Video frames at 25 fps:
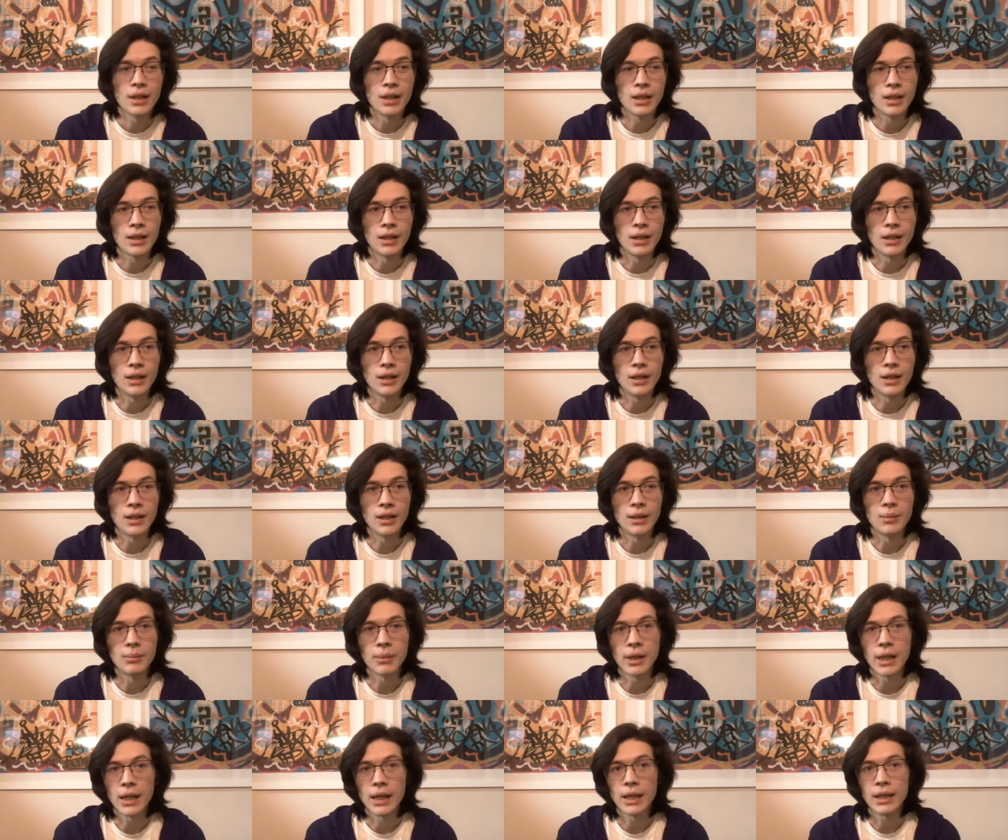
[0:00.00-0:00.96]

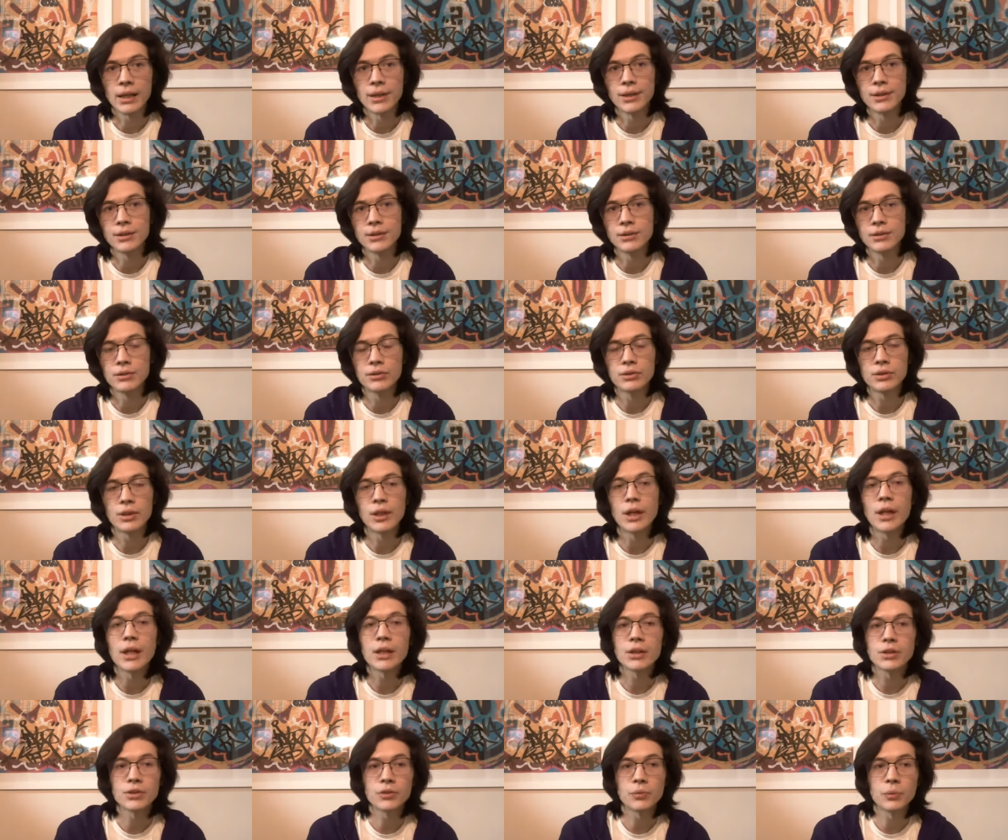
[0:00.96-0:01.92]
And
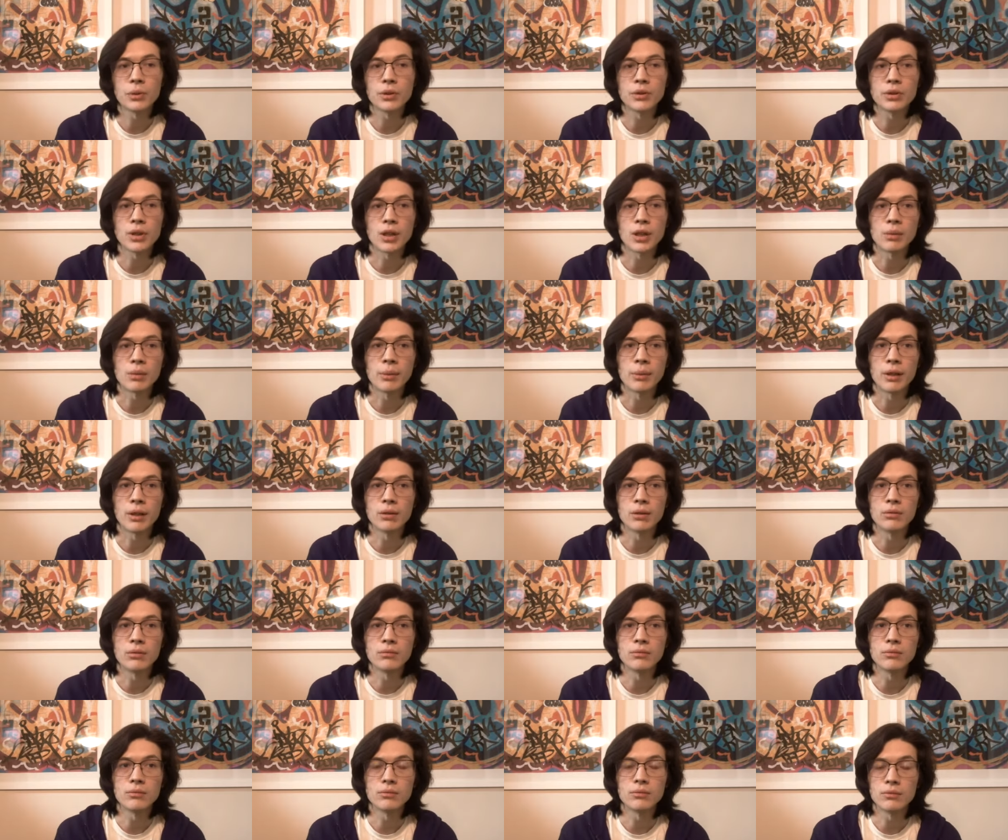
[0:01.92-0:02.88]
today I just want to talk
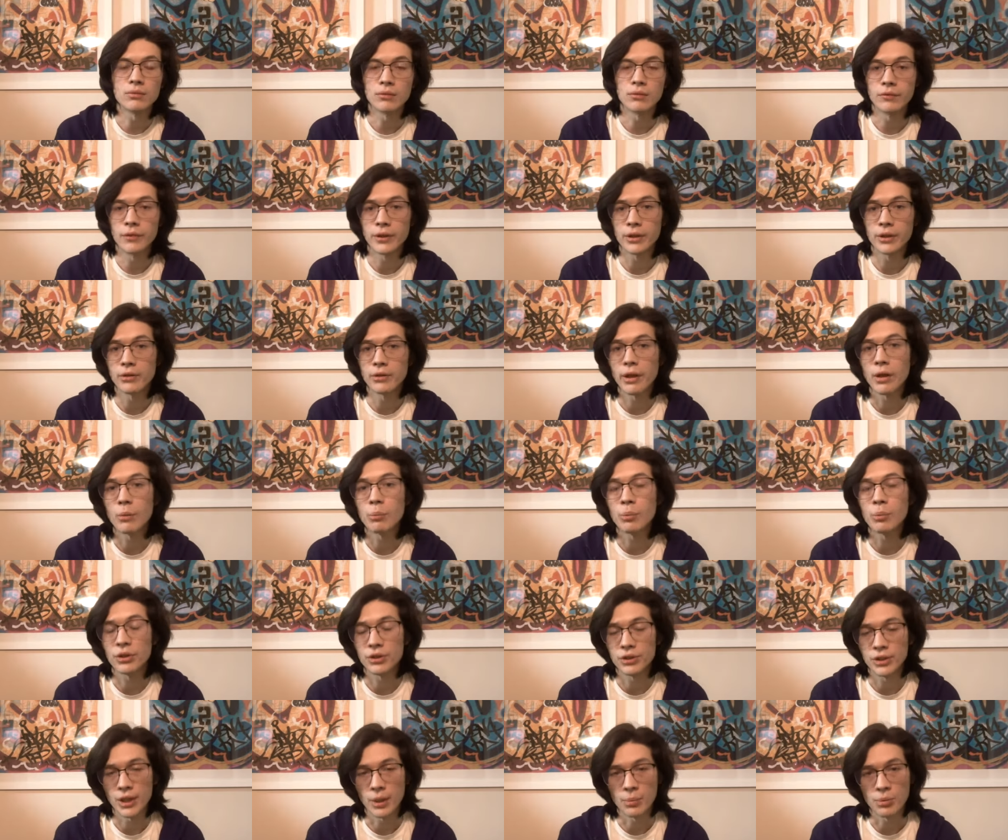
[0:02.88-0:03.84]
about figuring out
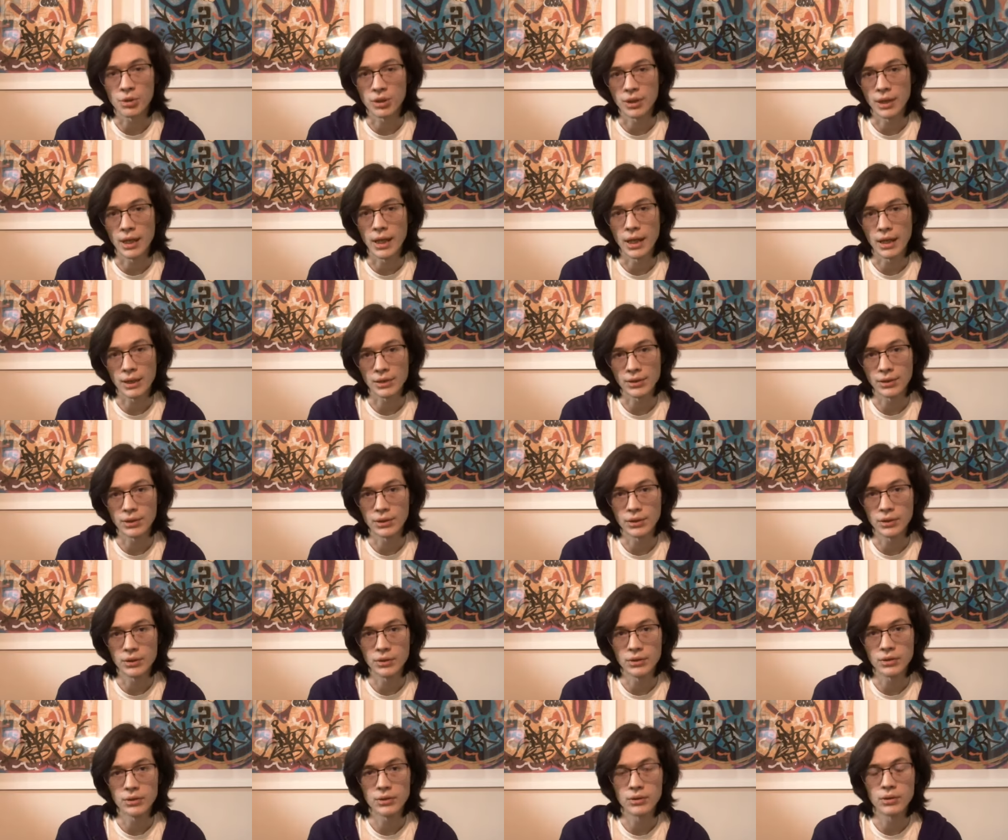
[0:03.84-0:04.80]
perception
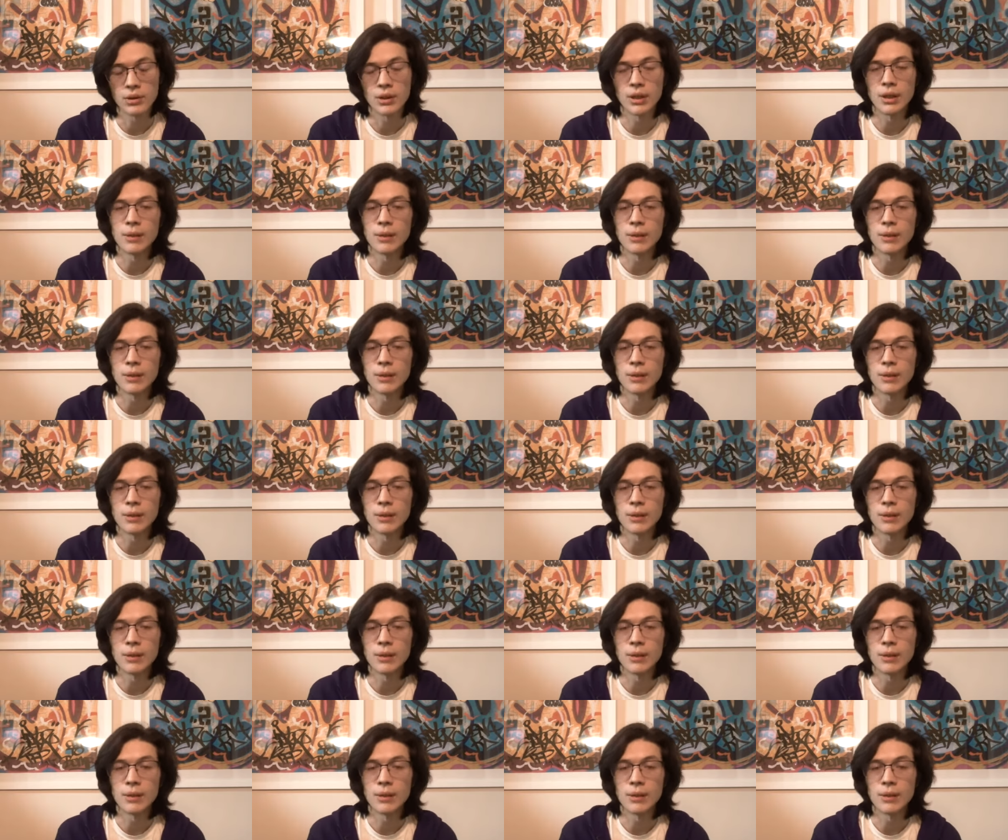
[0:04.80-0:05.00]
axes,